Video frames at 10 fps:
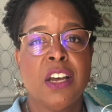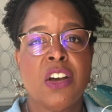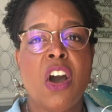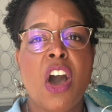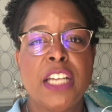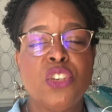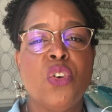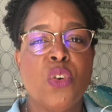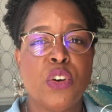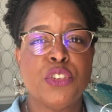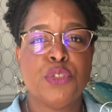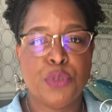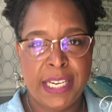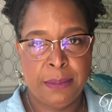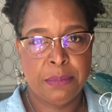Concord
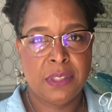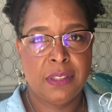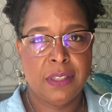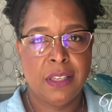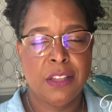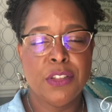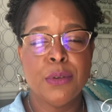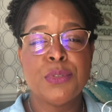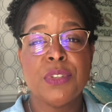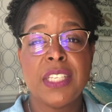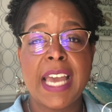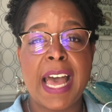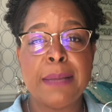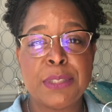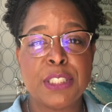grapes. Those are the
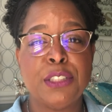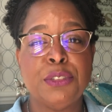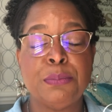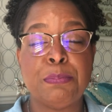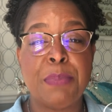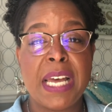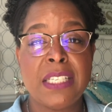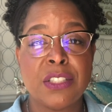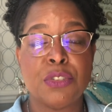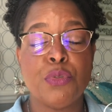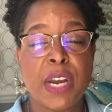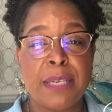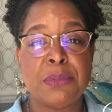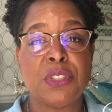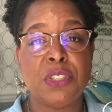absolute best
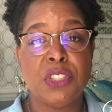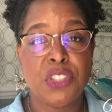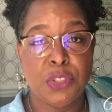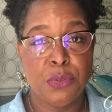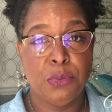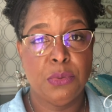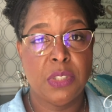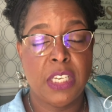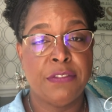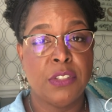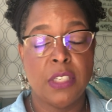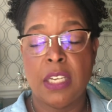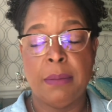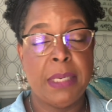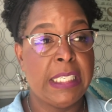grapes to use. If you,
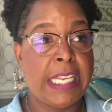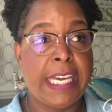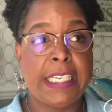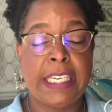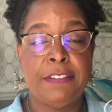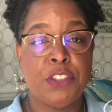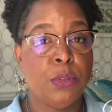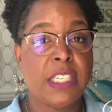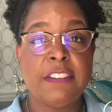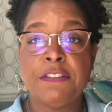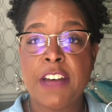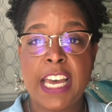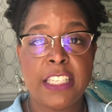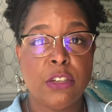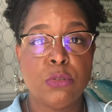I mean, like, if you can
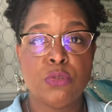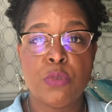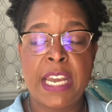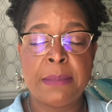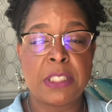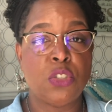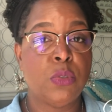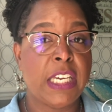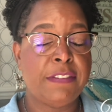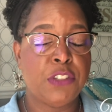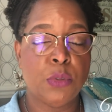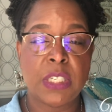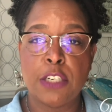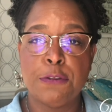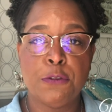find those grapes, you, if you
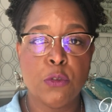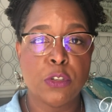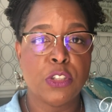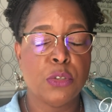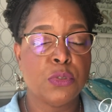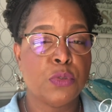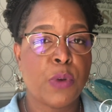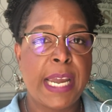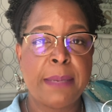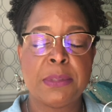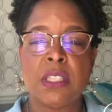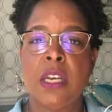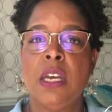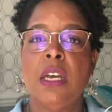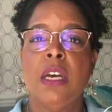can afford those grapes,
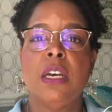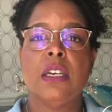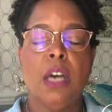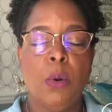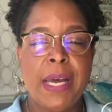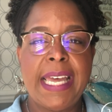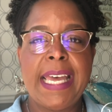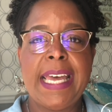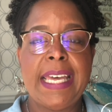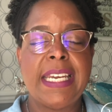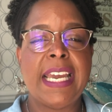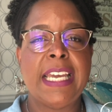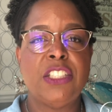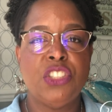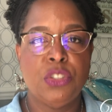go ahead
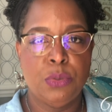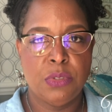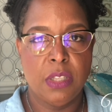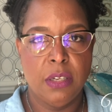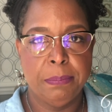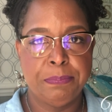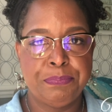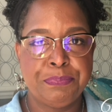and use them.